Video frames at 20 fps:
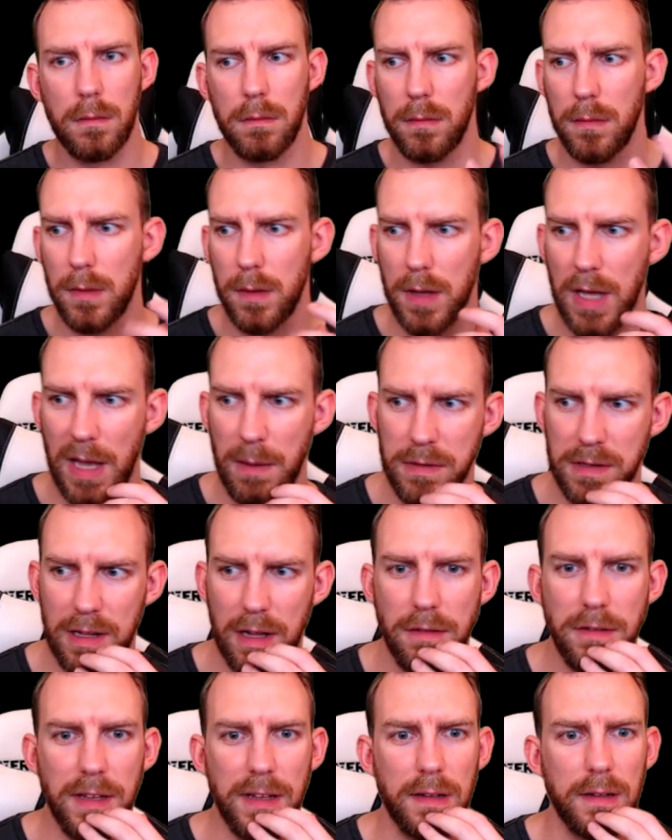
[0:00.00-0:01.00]
The game is
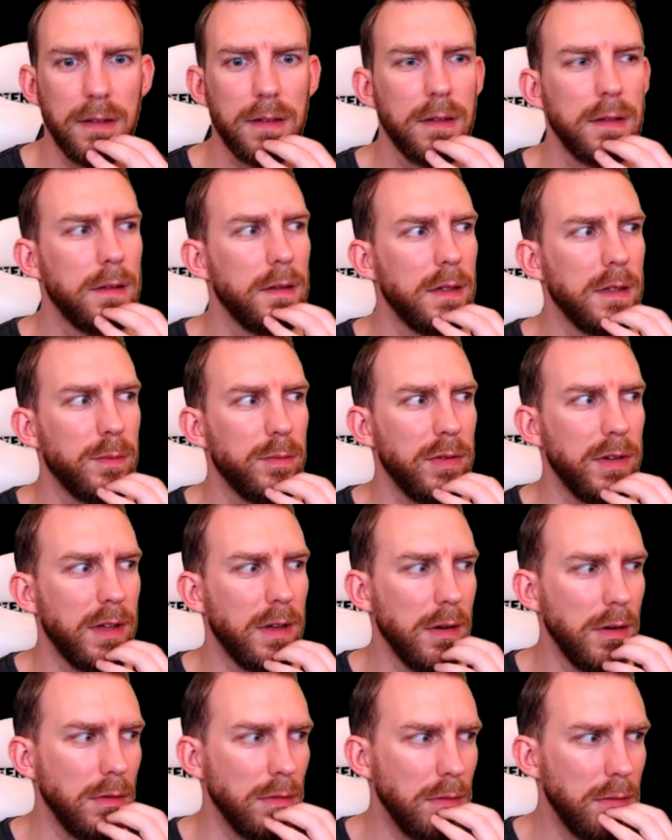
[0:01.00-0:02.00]
loading. That's pretty
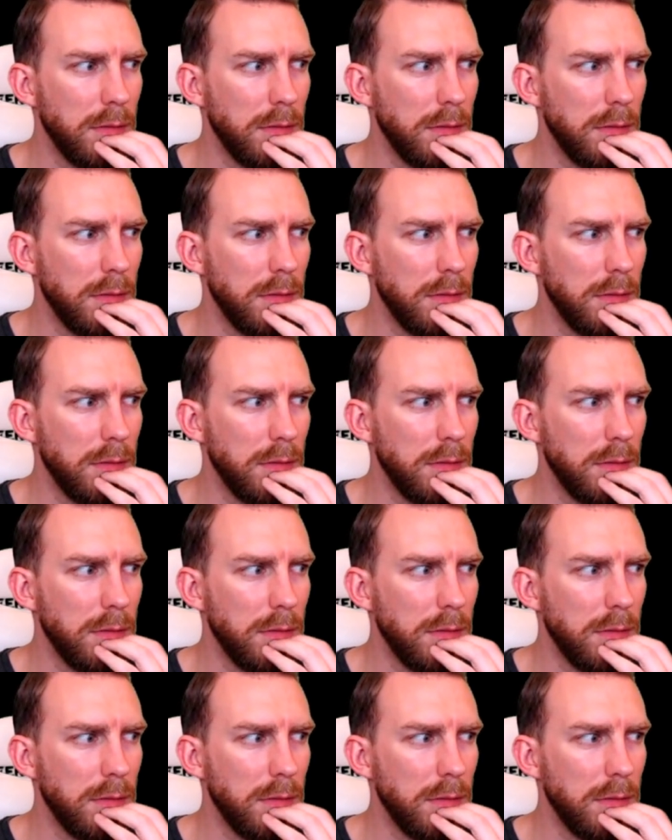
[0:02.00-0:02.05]
cool.